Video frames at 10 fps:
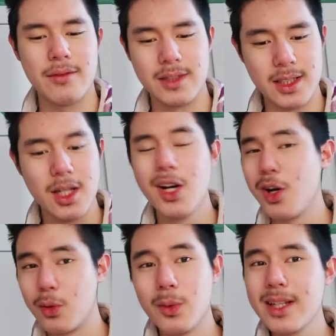have the
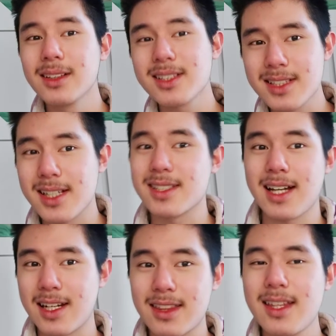realistic
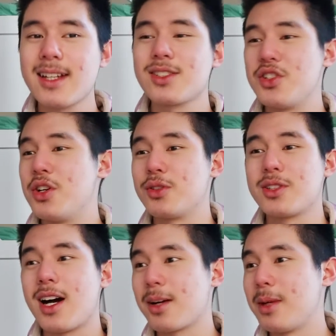side of things, you know,
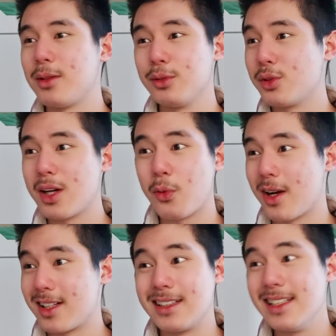talk about Luca
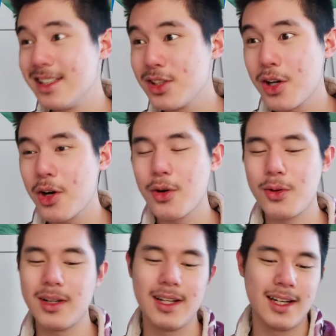
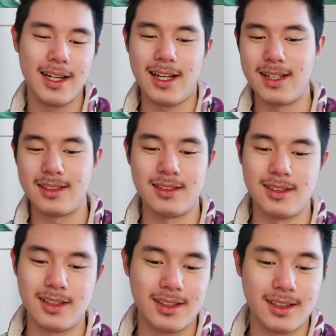Guadagnino, and
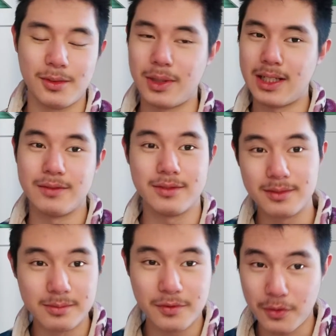we have
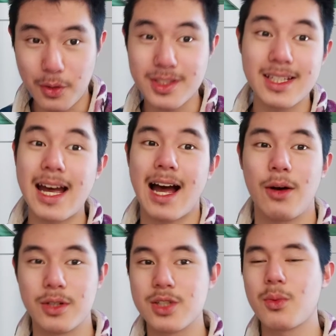First
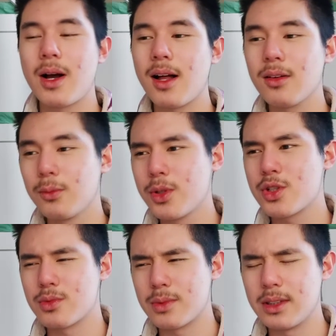Cow as well, which is
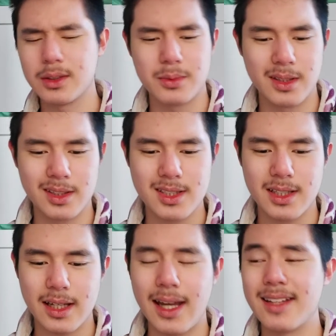really
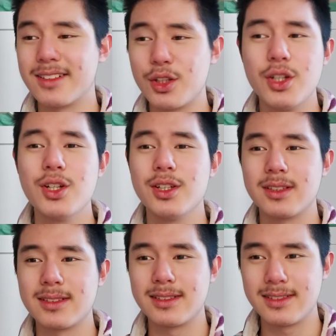realistic and good.
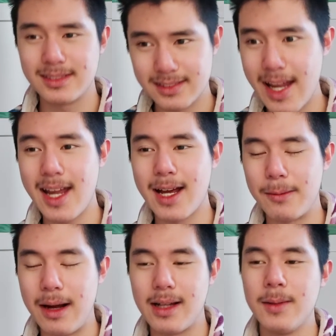Damn,
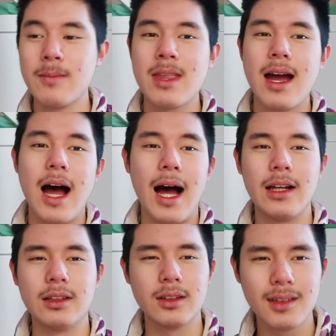I
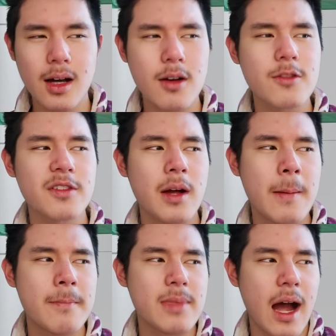love
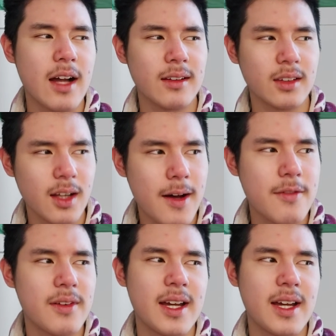a